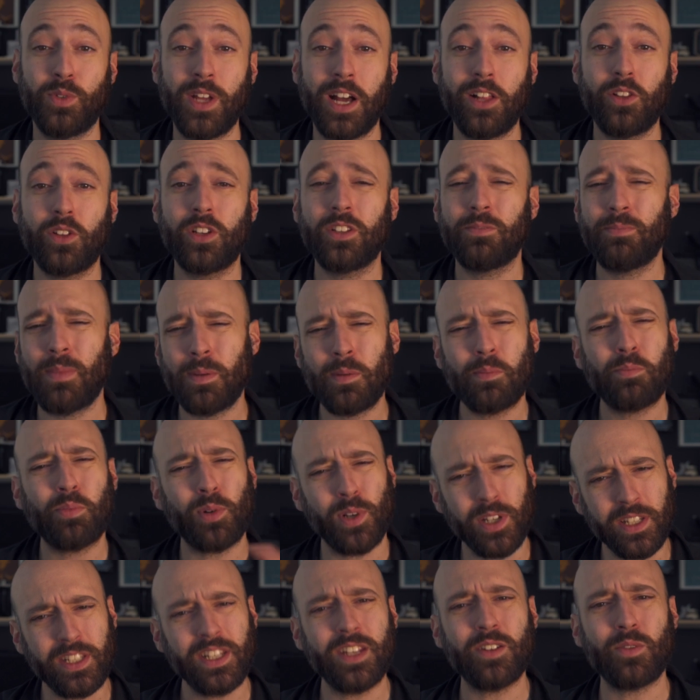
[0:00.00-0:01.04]
You download it, maybe
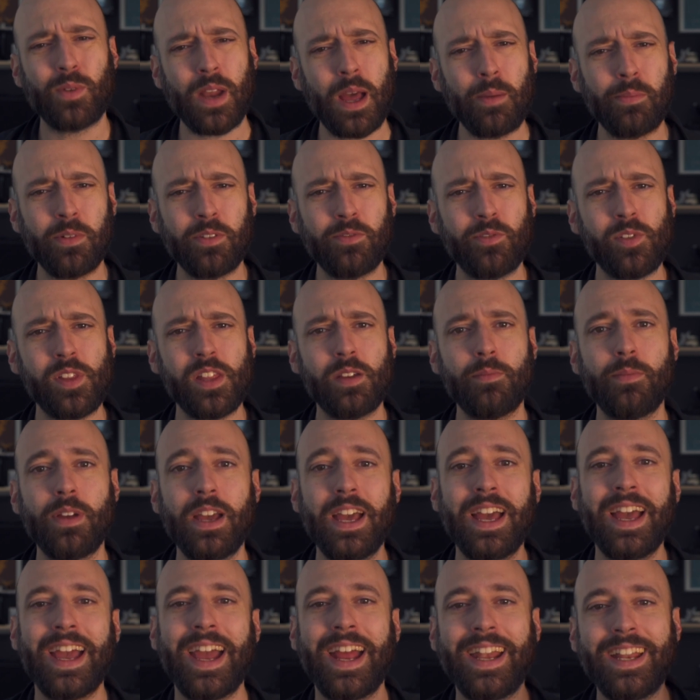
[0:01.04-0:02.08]
print it and wrap it for them,
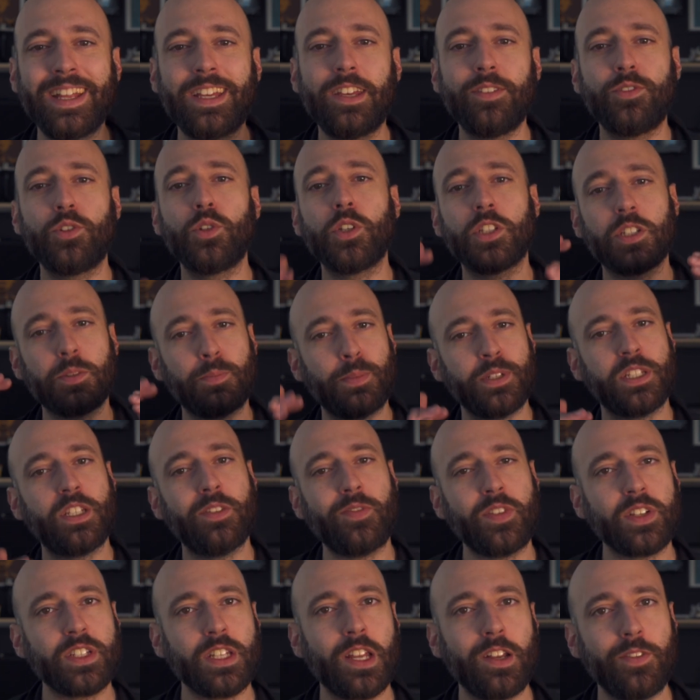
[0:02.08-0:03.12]
and it gives you a
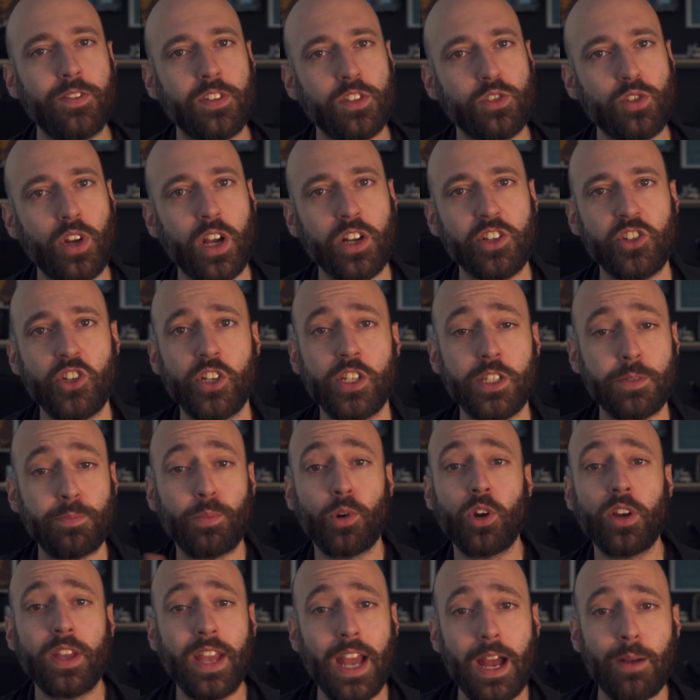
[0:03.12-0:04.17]
specific set of instructions per